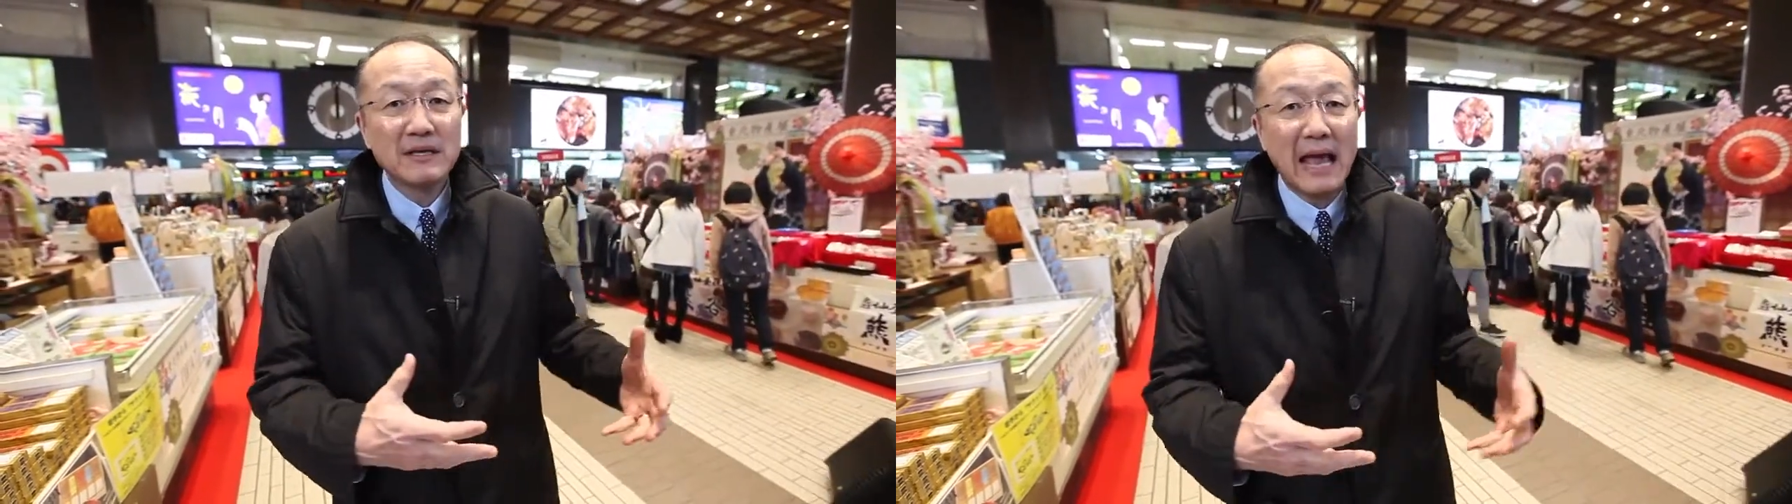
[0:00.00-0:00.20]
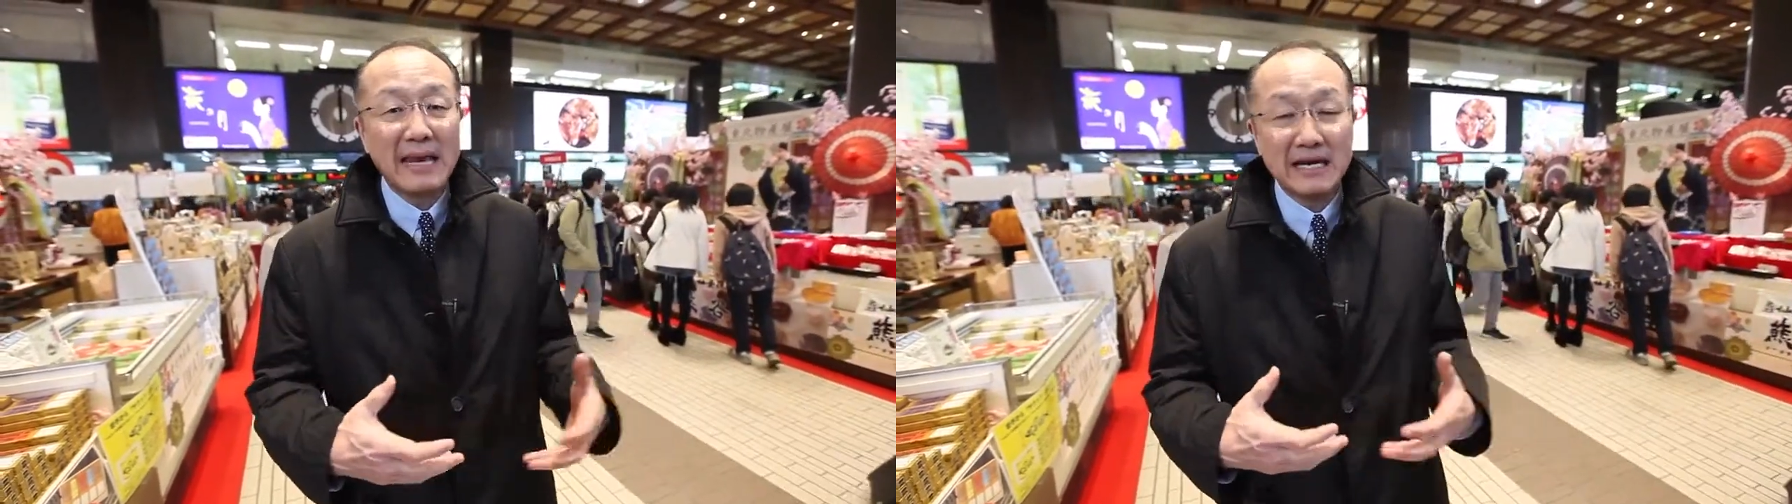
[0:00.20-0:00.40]

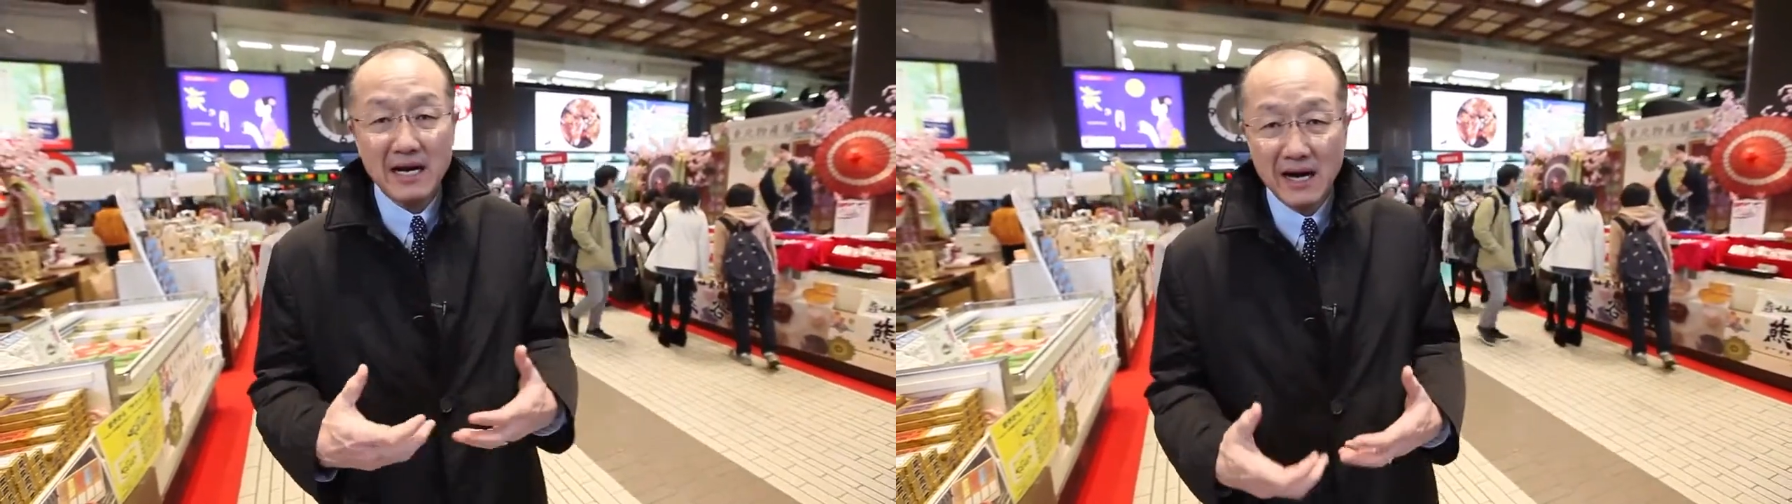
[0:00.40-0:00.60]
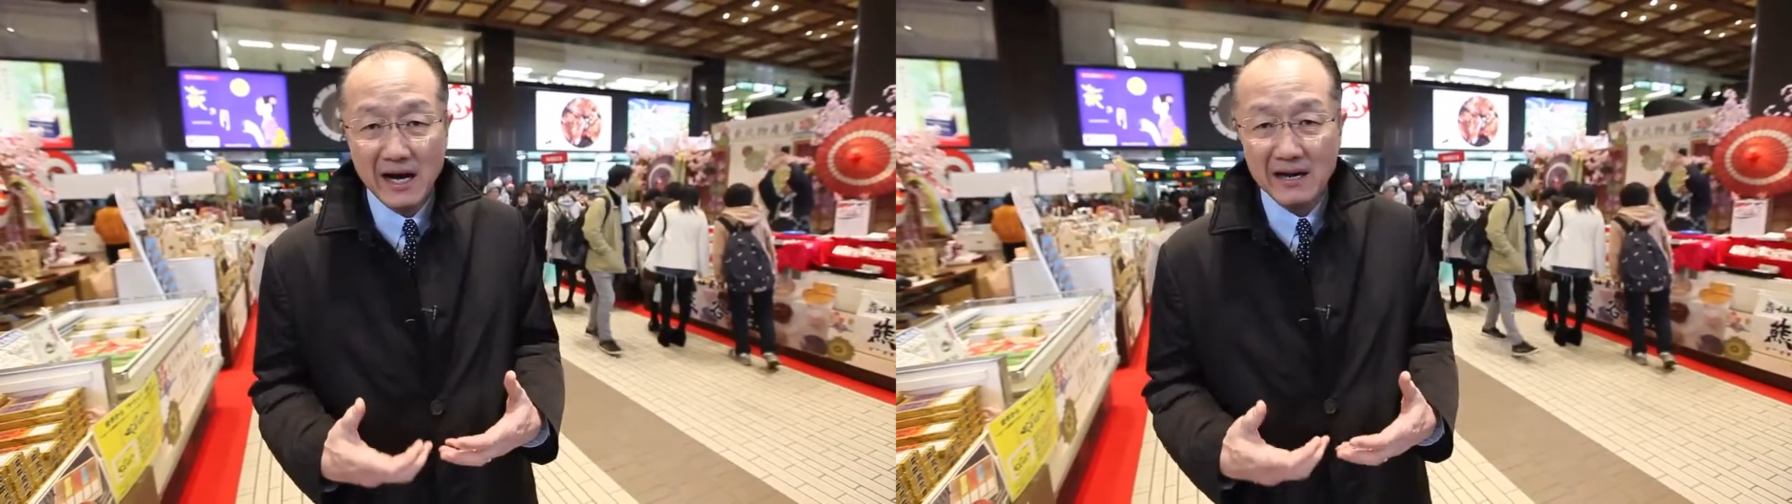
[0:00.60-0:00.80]
and
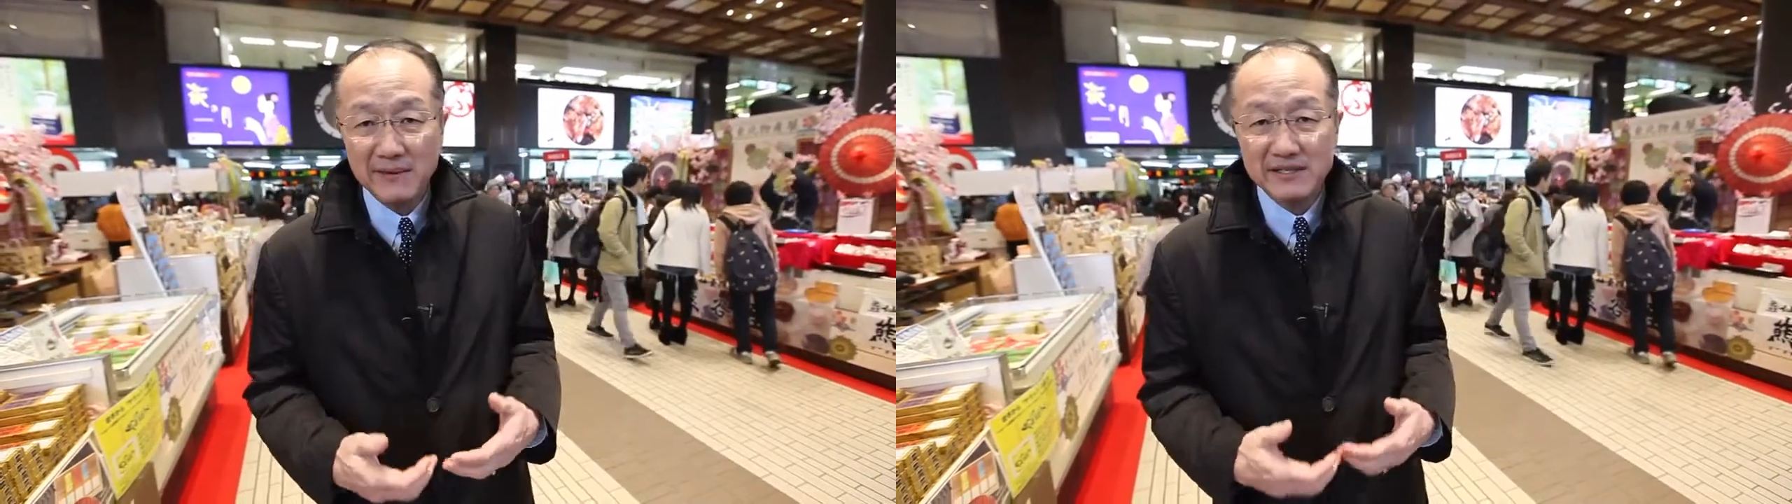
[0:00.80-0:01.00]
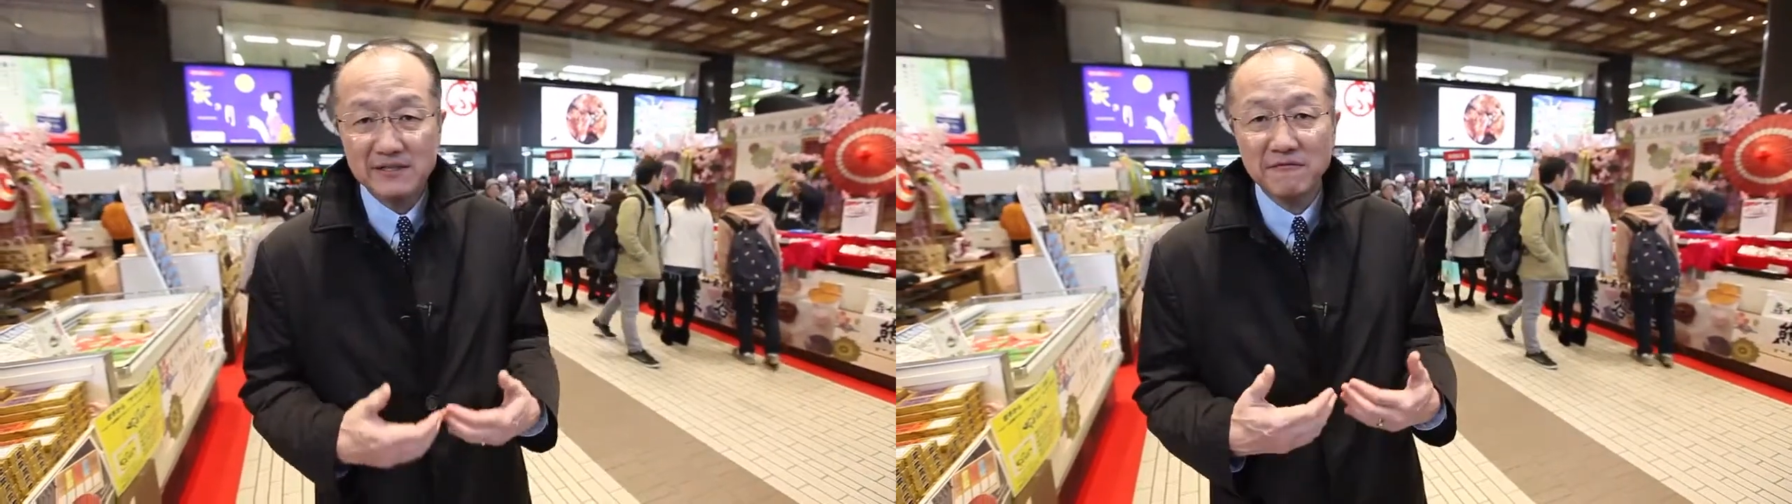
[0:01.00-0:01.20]

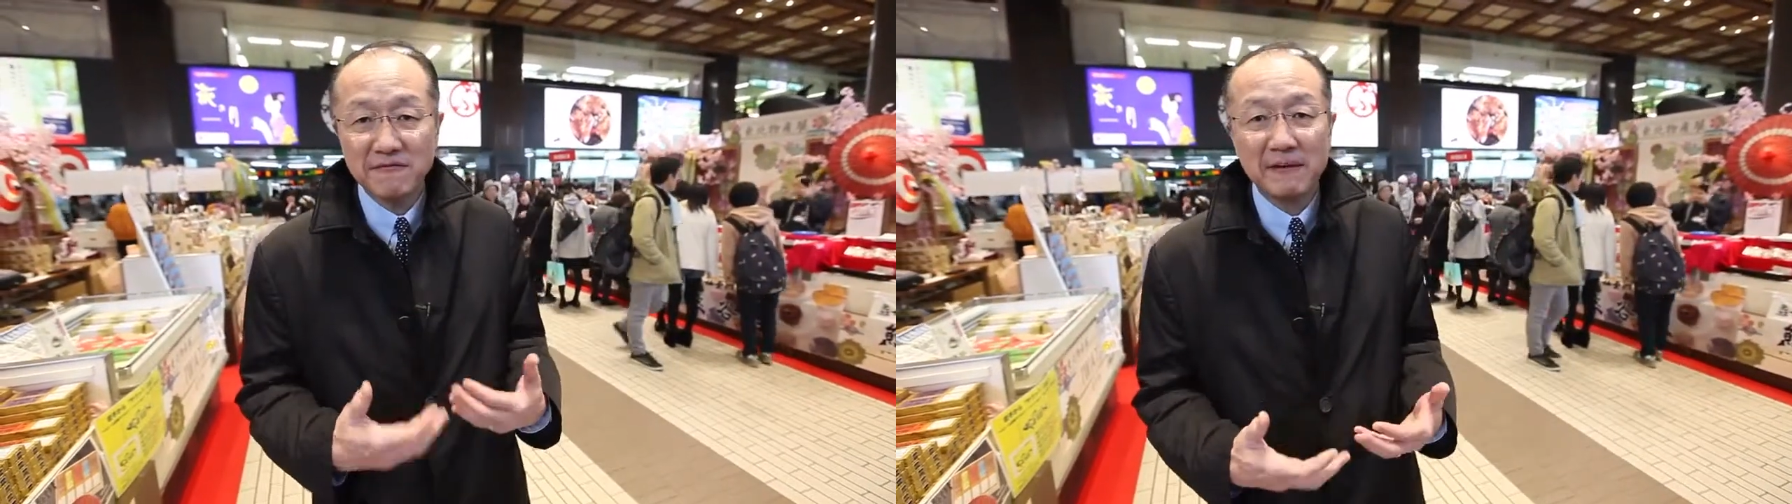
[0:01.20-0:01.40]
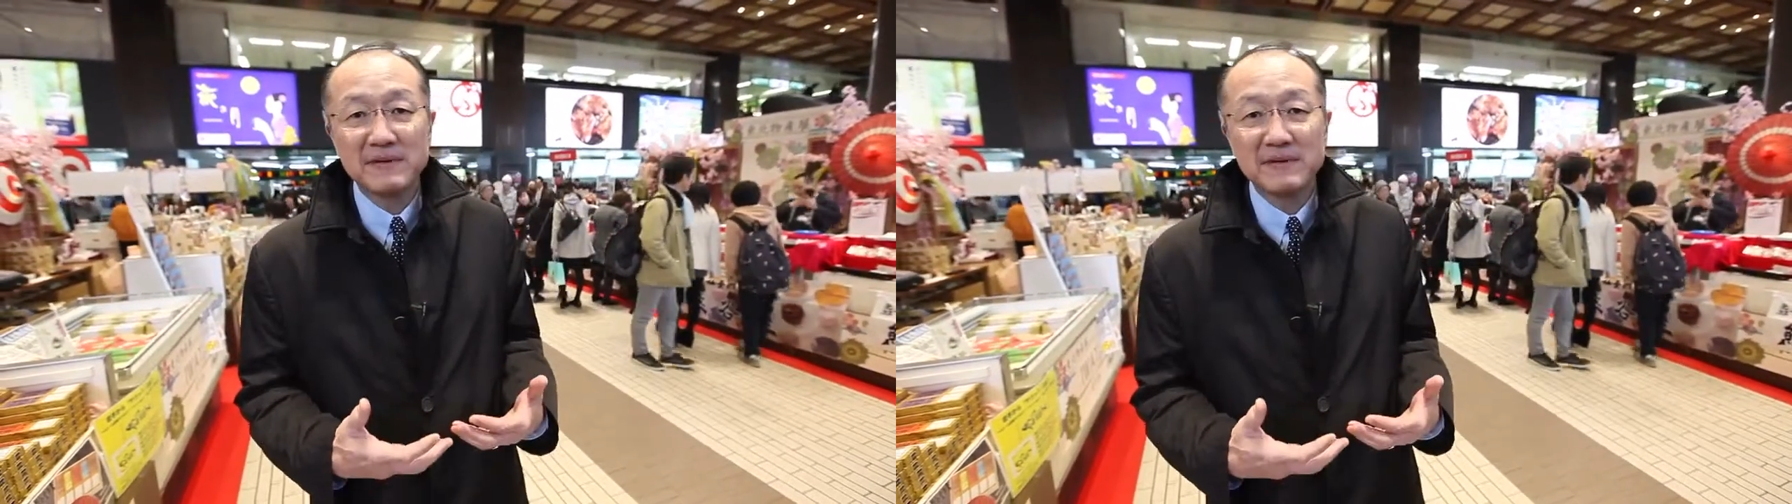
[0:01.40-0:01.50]
economies from